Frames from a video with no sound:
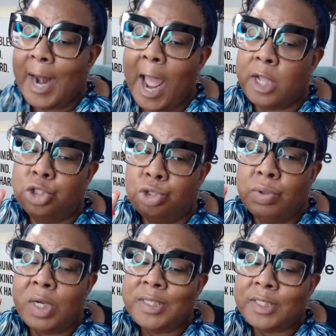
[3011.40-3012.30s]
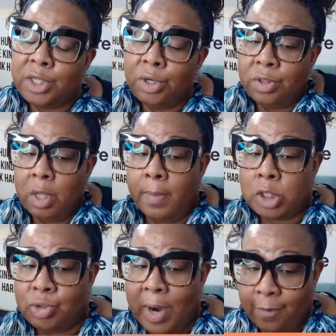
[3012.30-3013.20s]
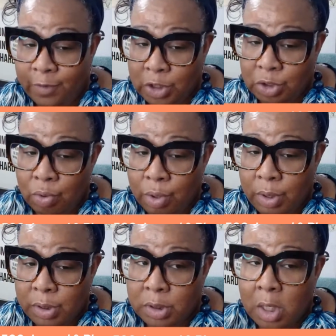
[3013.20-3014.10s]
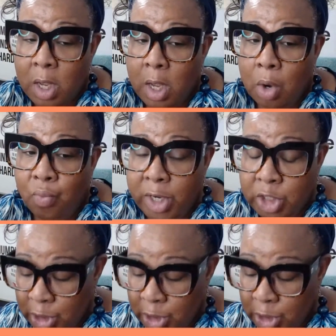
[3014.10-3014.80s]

I do consider them a traffic source, which